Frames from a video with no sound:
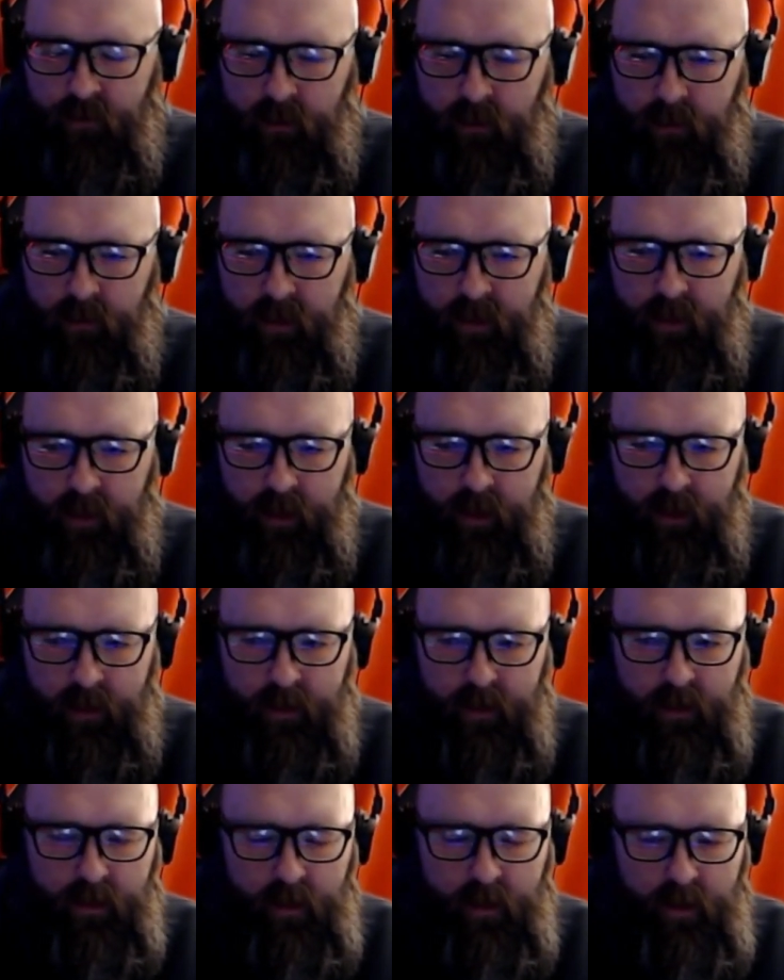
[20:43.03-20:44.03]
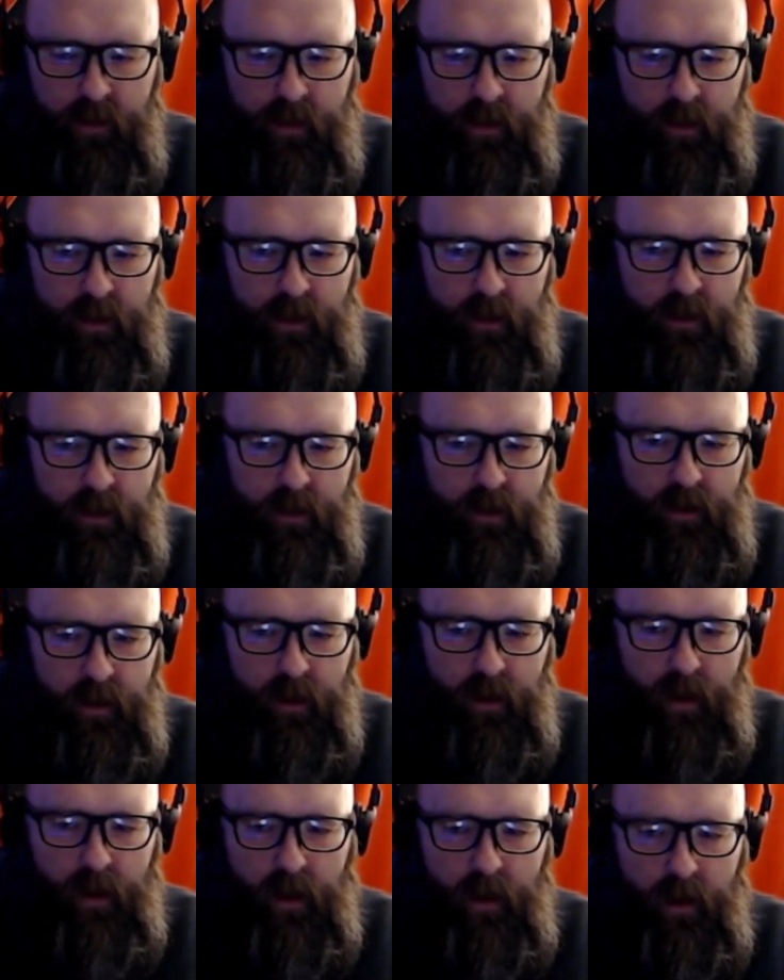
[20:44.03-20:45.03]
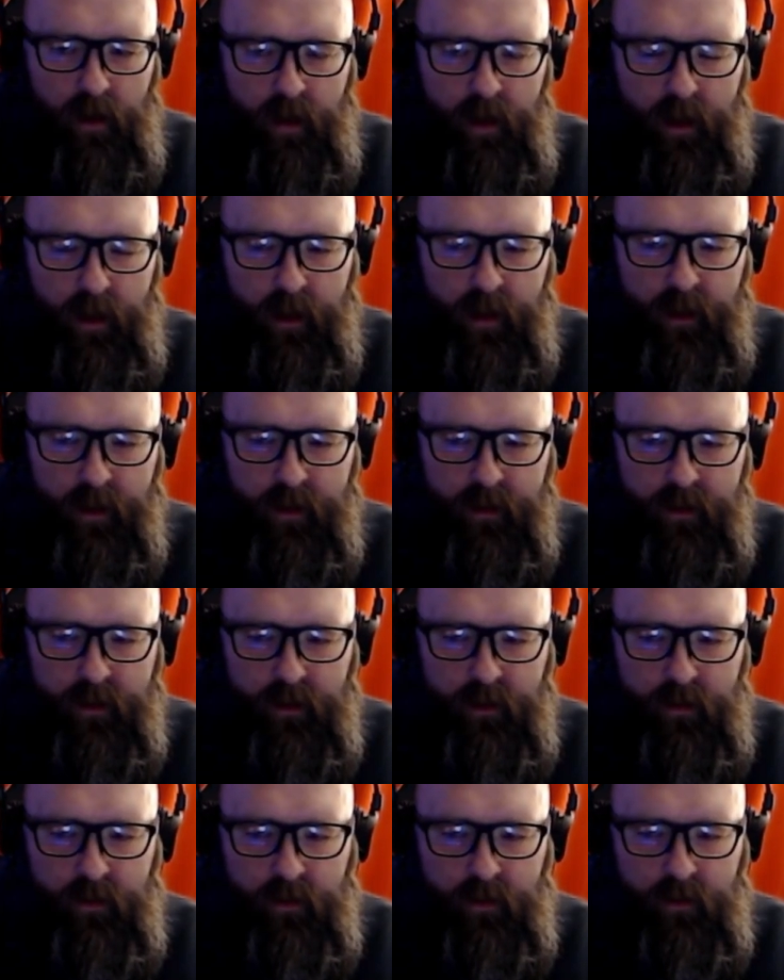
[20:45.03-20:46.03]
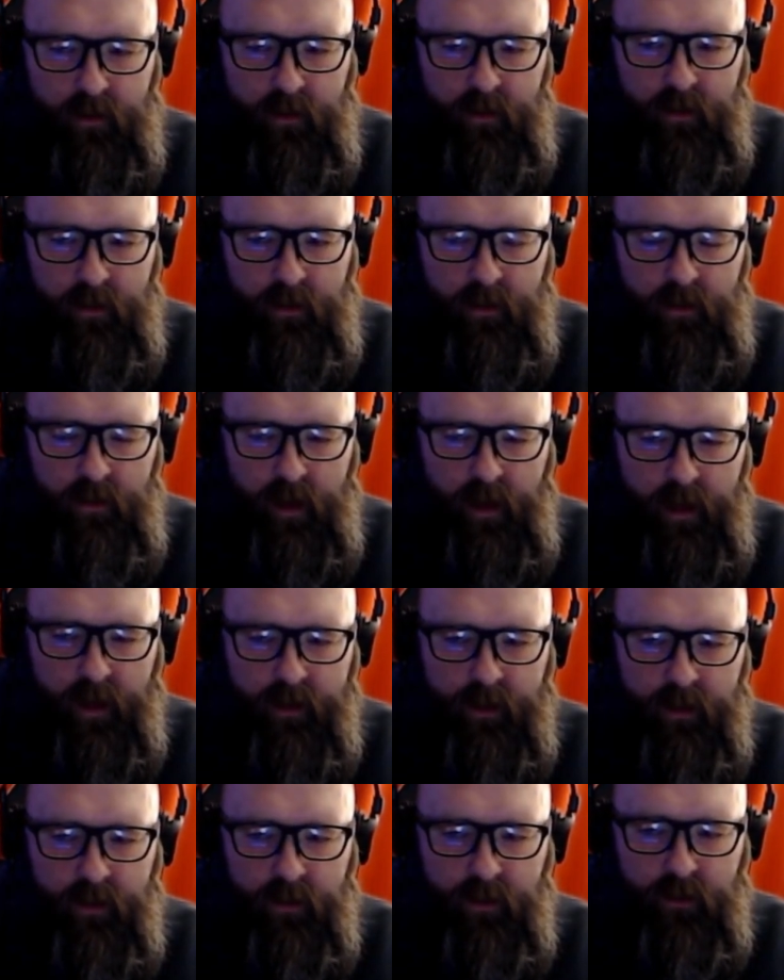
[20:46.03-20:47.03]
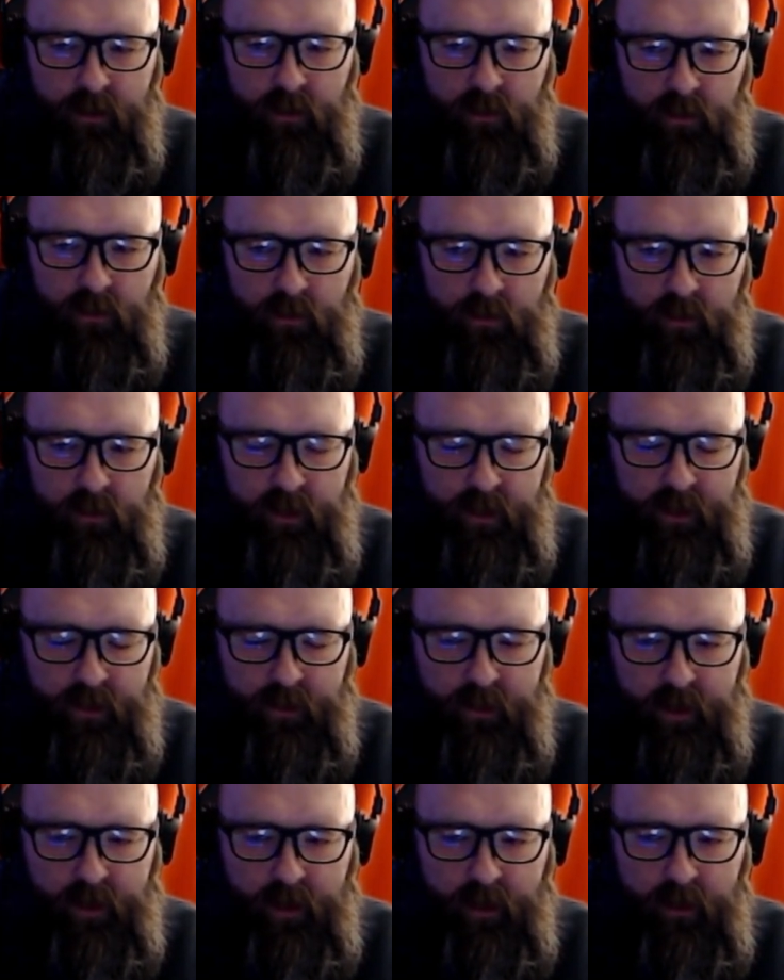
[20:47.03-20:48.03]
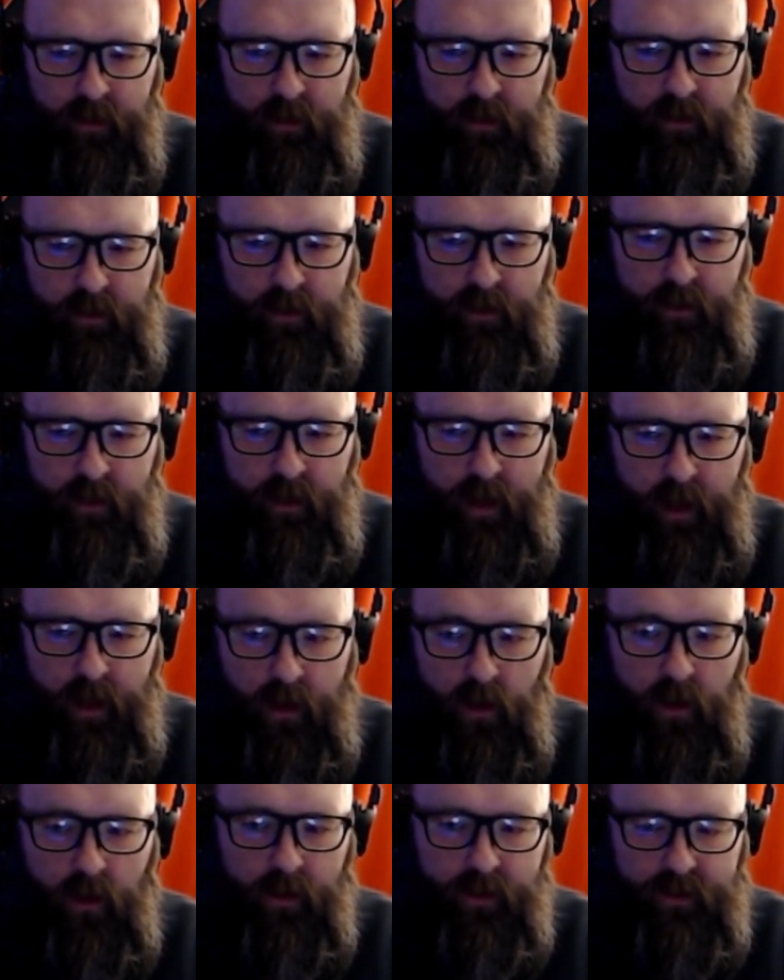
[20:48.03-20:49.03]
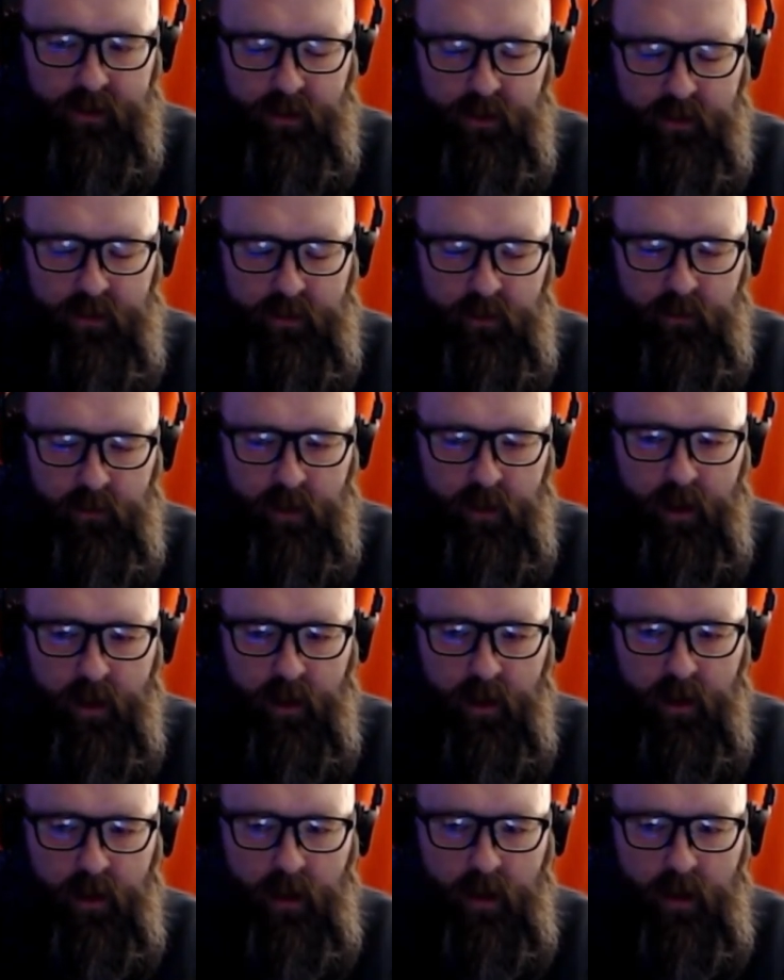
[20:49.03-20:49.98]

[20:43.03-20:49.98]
beginning and I didn't do the degree and all the search from that,